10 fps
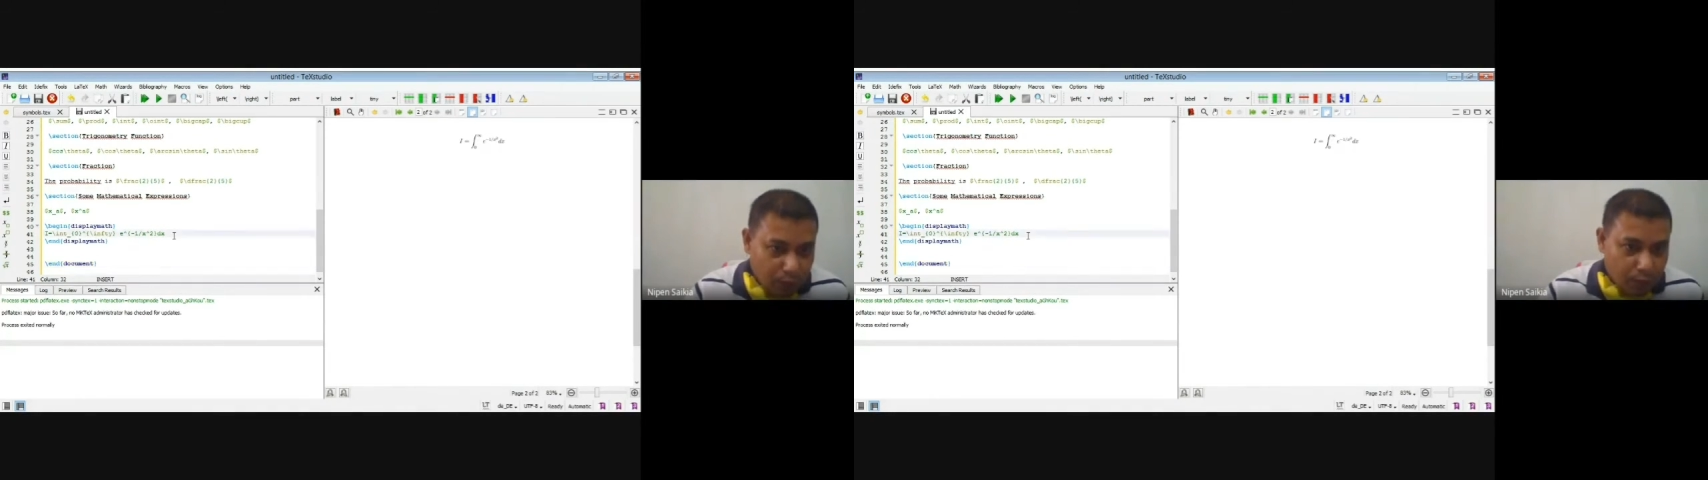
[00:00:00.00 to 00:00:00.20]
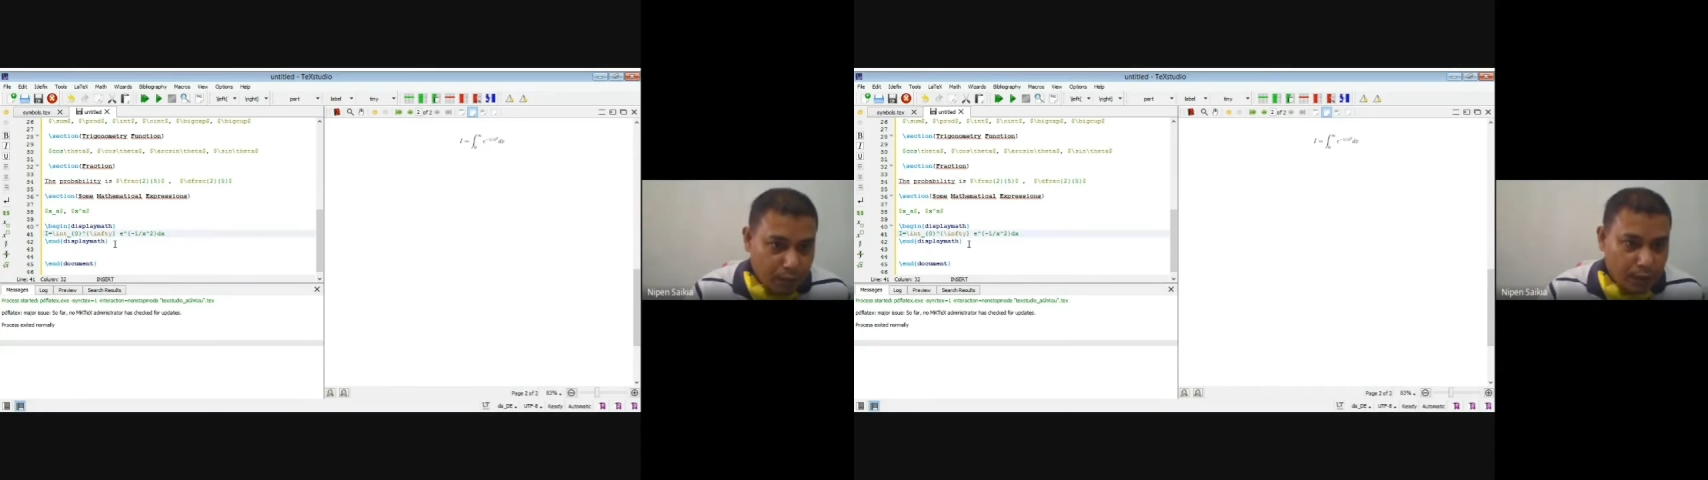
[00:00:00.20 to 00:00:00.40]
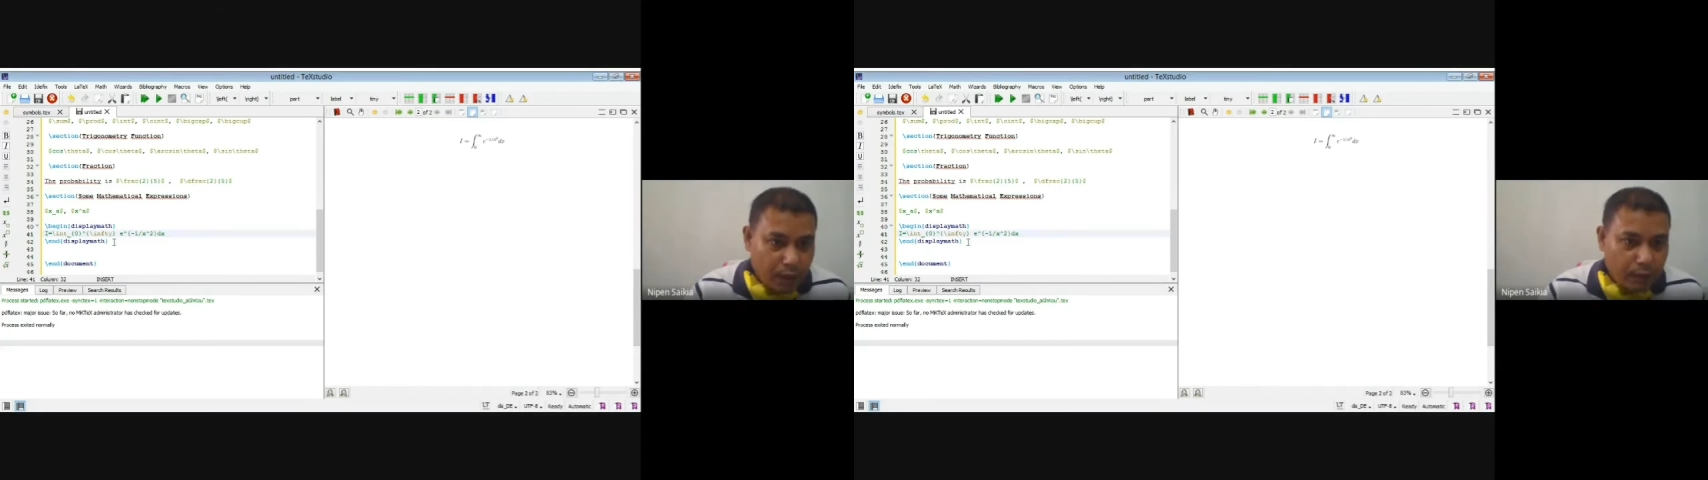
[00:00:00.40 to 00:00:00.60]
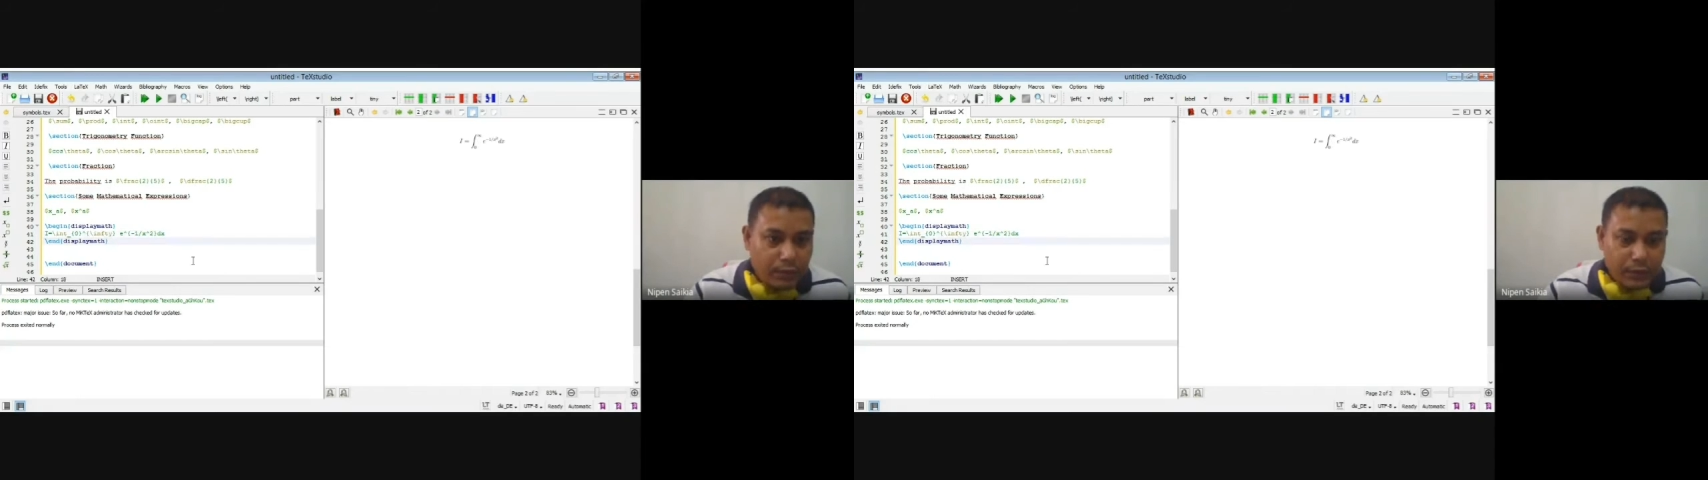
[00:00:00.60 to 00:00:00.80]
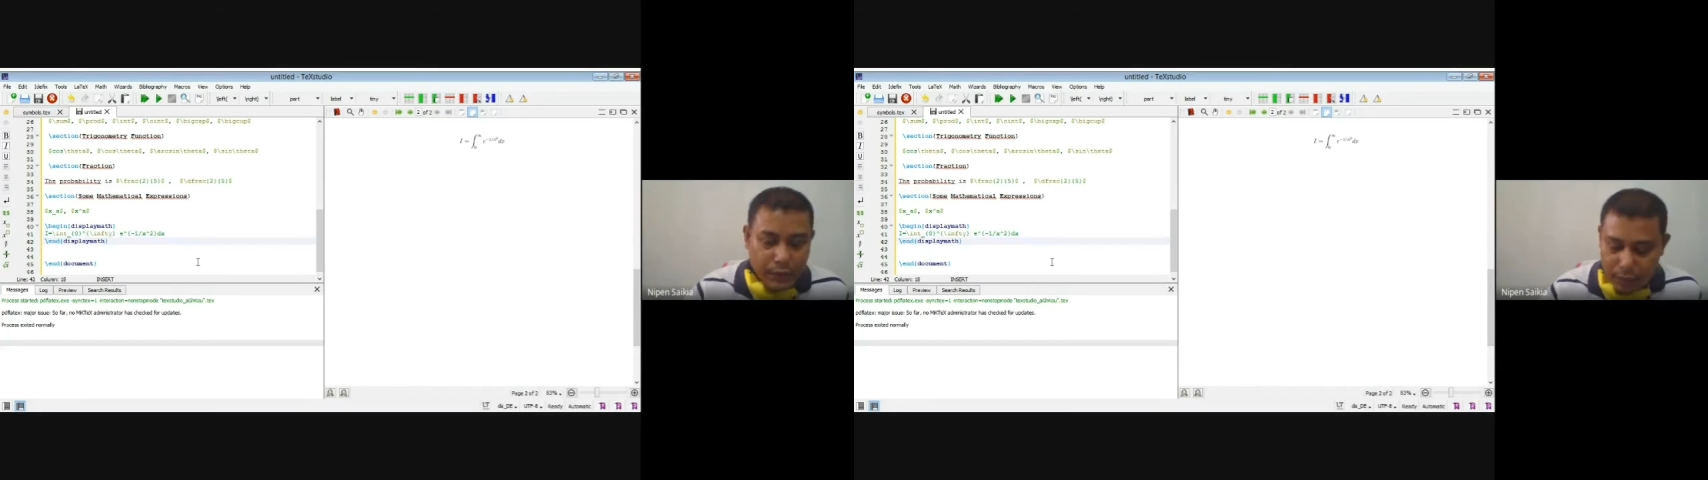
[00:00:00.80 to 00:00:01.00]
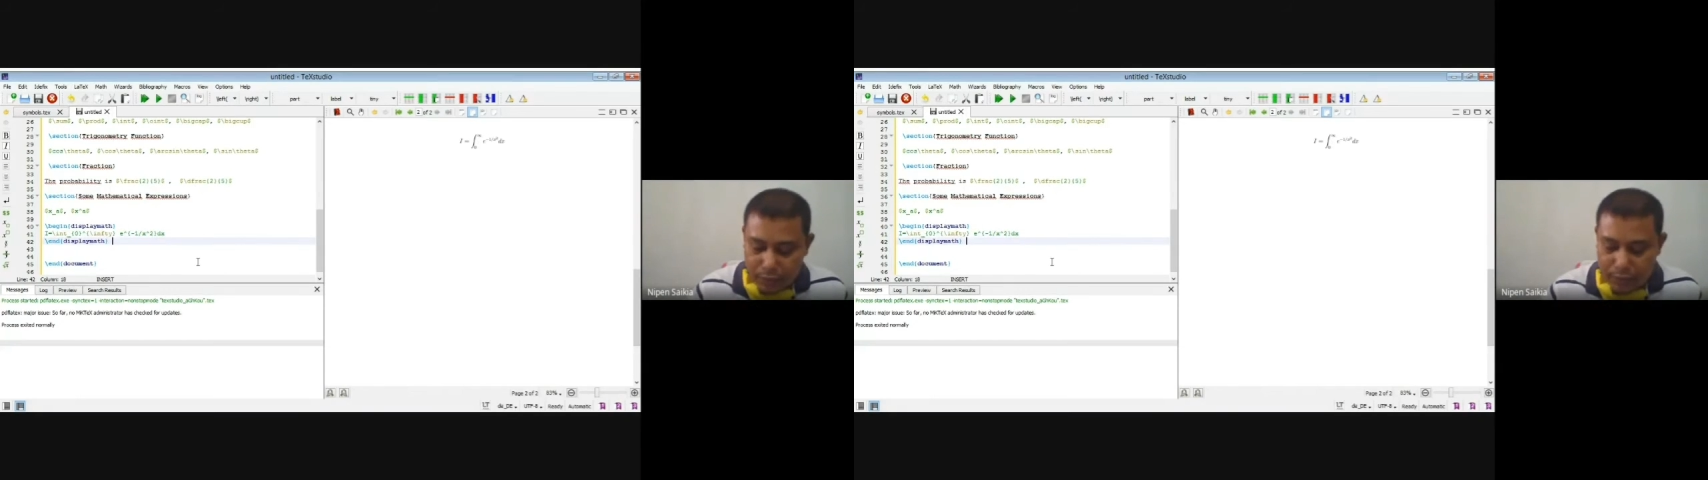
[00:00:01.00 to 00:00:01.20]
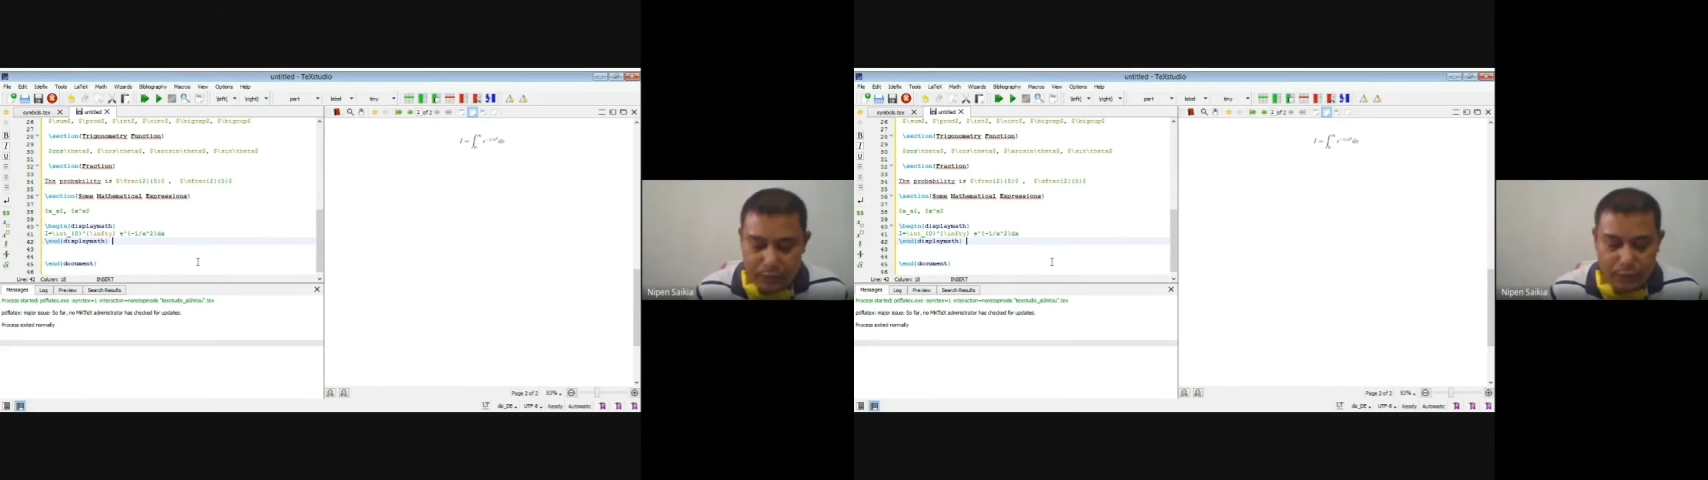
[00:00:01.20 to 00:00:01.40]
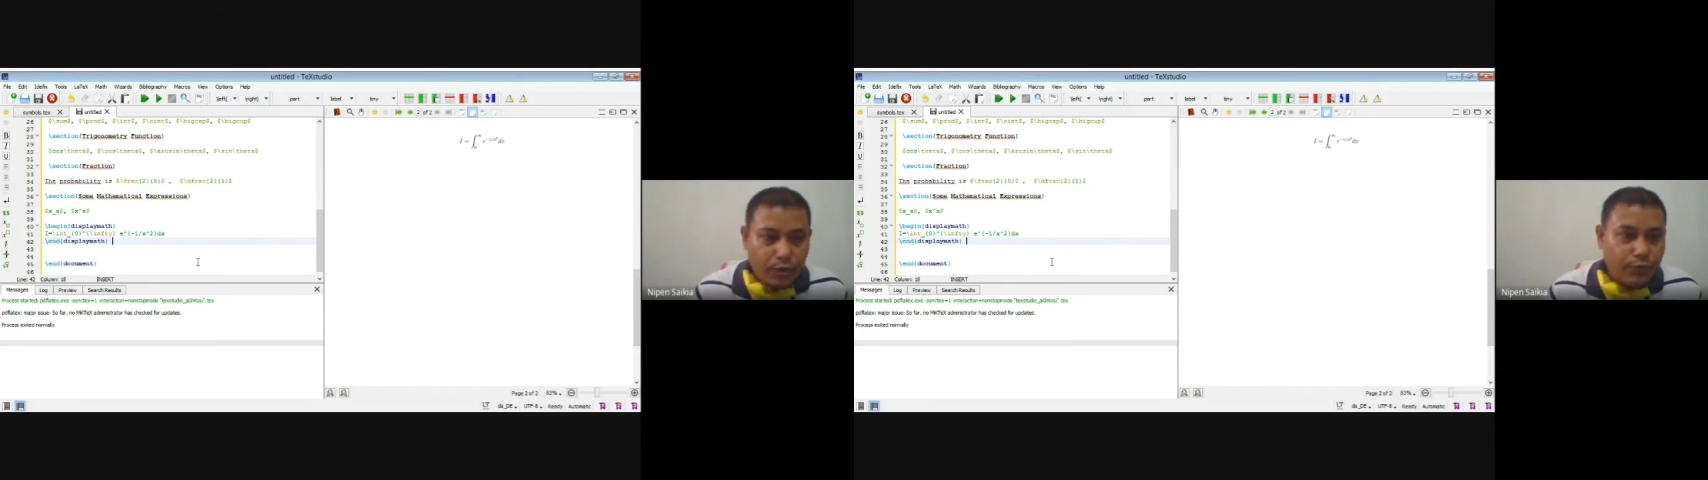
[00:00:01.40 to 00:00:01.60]
Now let us
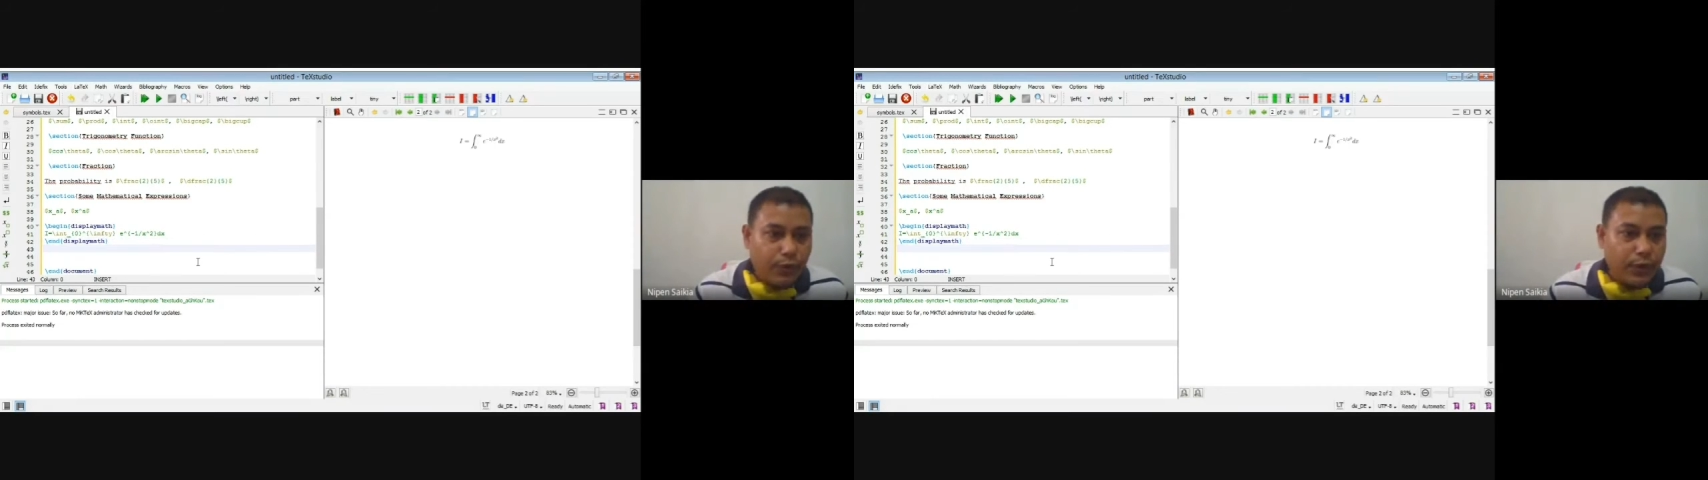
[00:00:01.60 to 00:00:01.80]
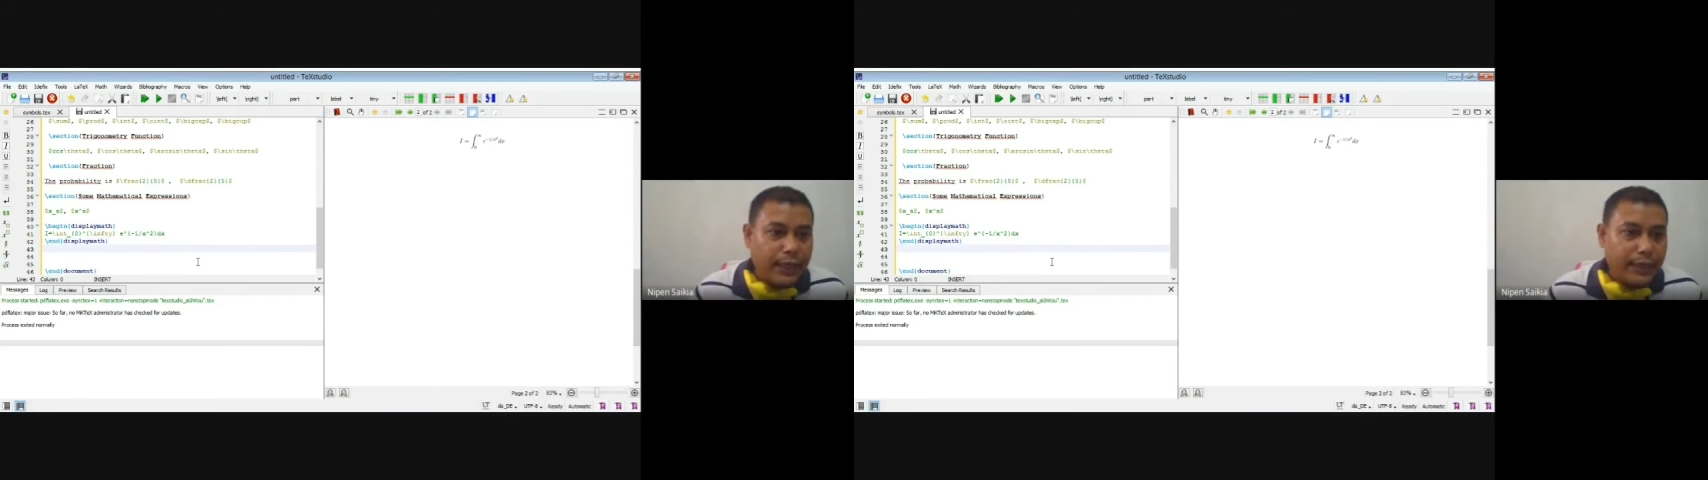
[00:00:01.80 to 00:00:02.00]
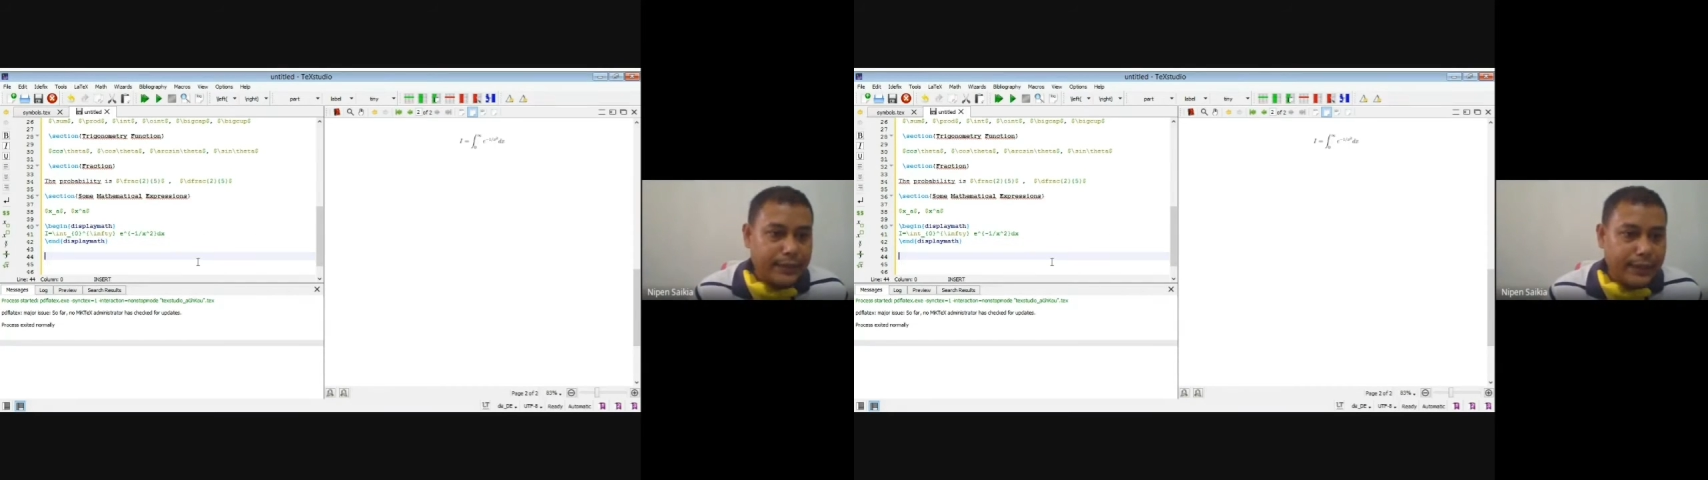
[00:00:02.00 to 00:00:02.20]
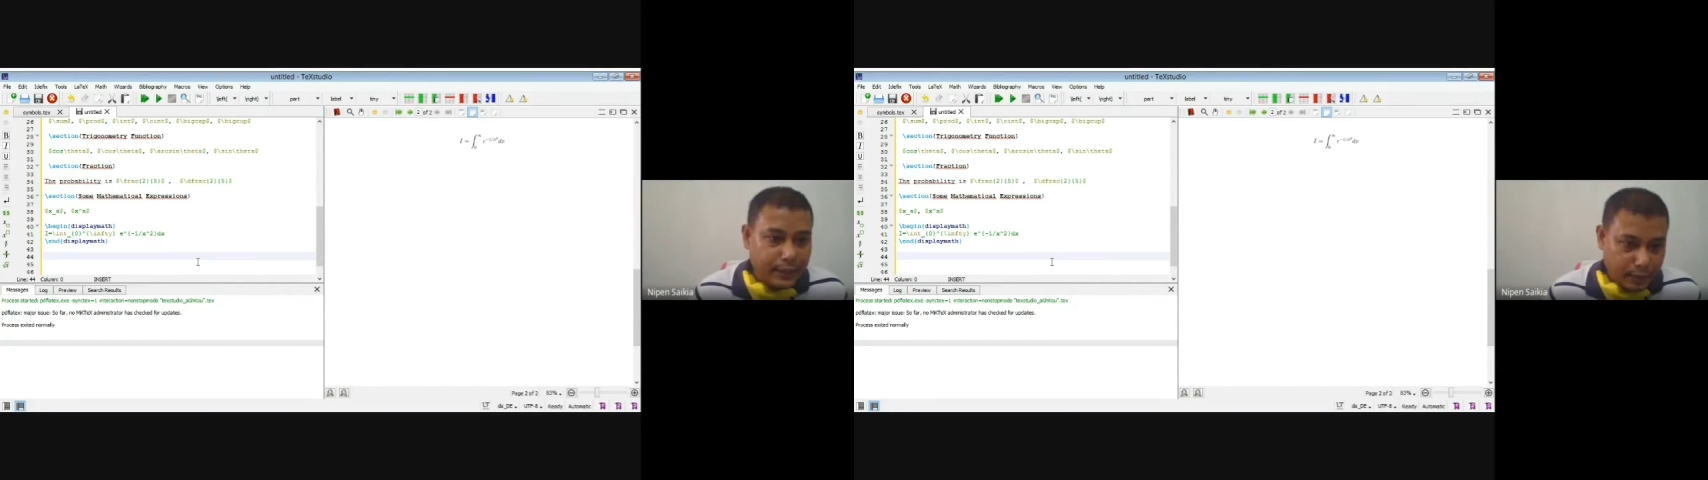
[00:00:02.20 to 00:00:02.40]
go for cases.